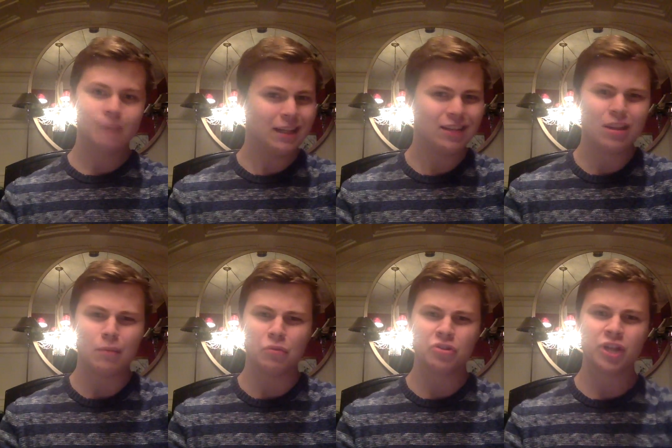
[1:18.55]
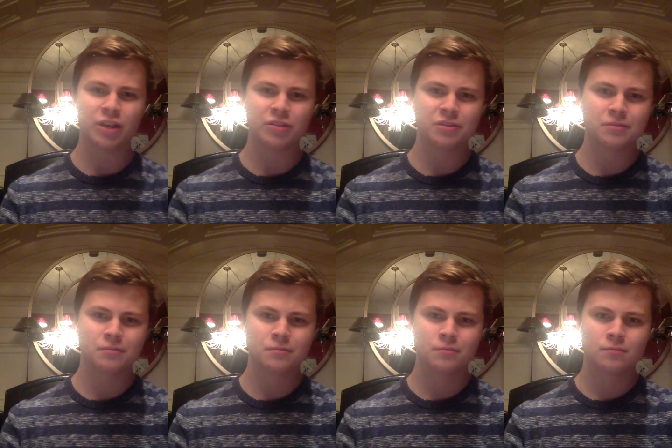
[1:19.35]
I like liberal change.
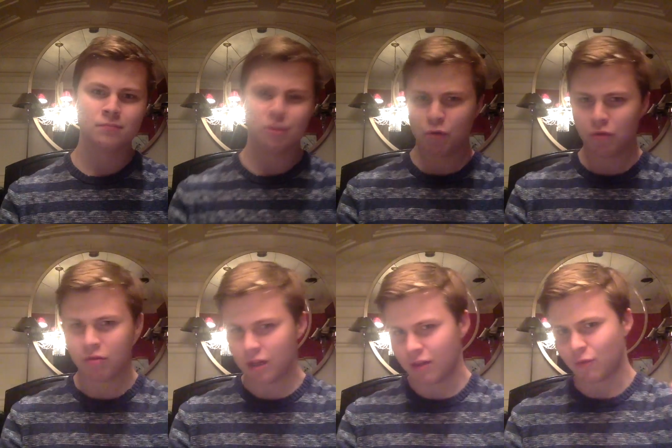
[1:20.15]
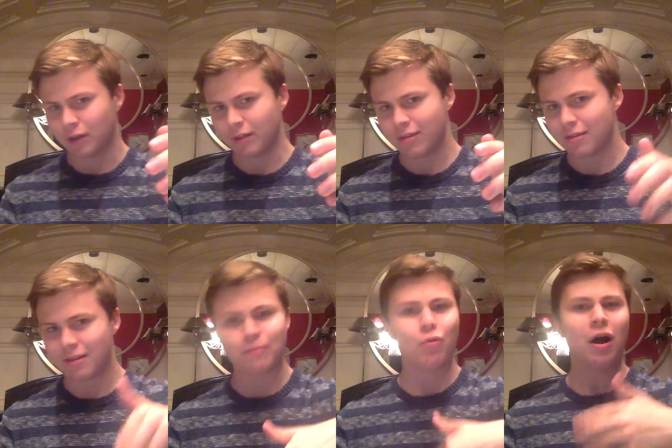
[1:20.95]
It's one of those things where it's
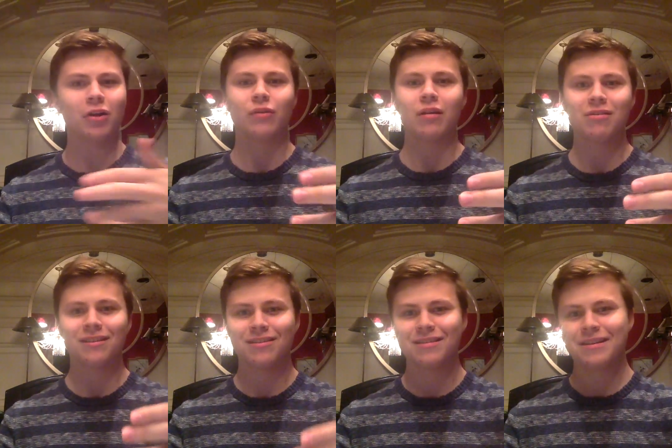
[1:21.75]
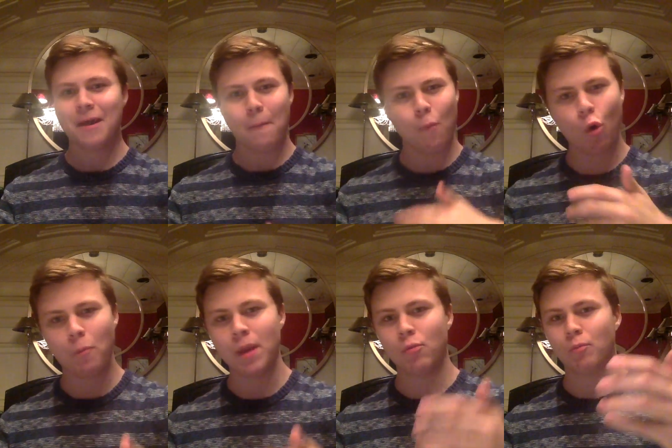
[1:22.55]
progress. It's more
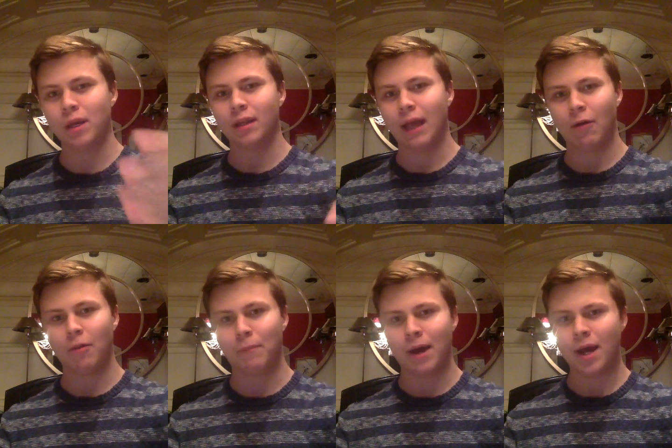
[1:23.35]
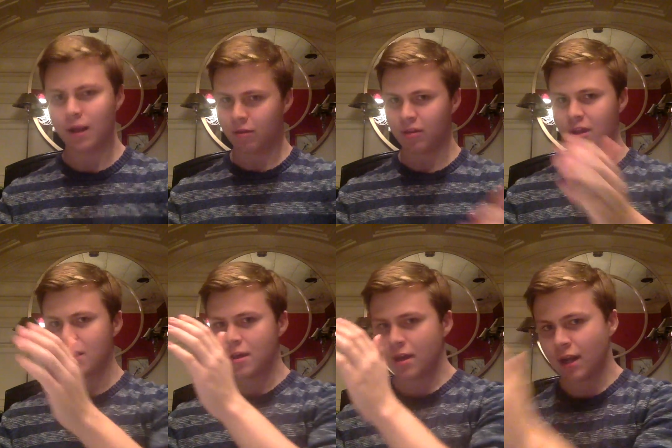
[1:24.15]
people being allowed in the pie. It's the
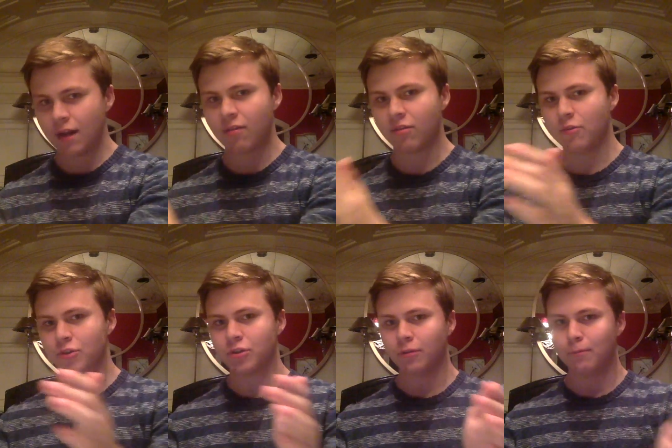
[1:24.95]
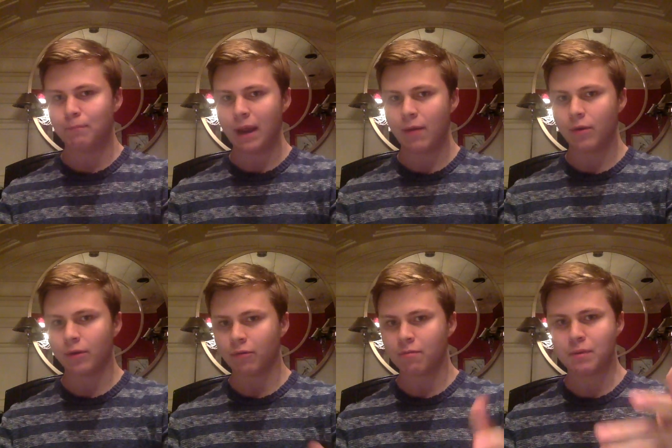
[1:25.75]
institutional
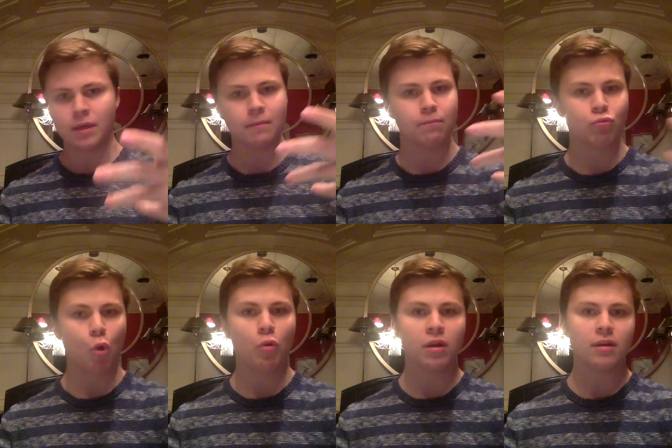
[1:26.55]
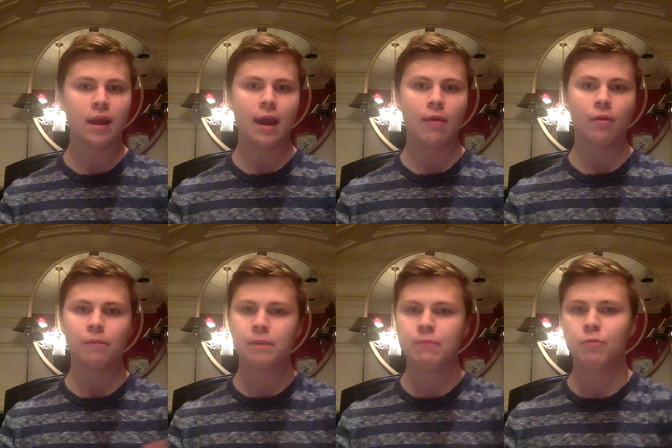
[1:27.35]
barriers being broken down
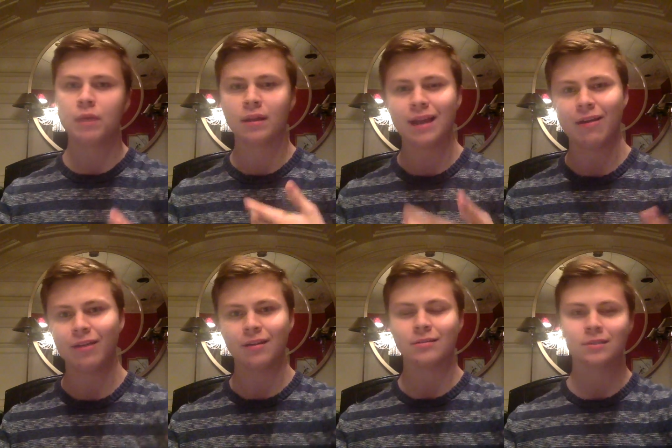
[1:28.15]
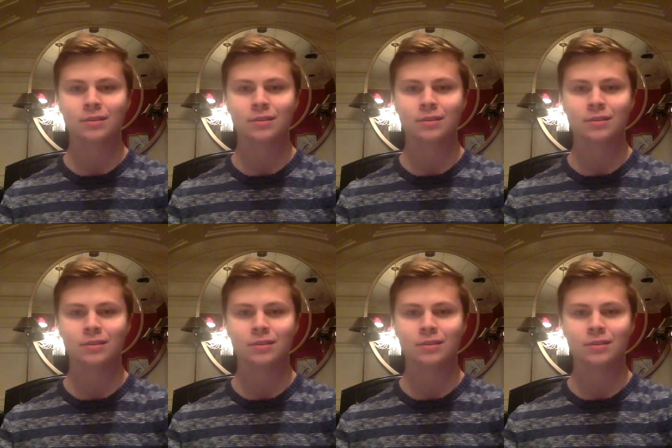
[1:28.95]
and people being allowed in.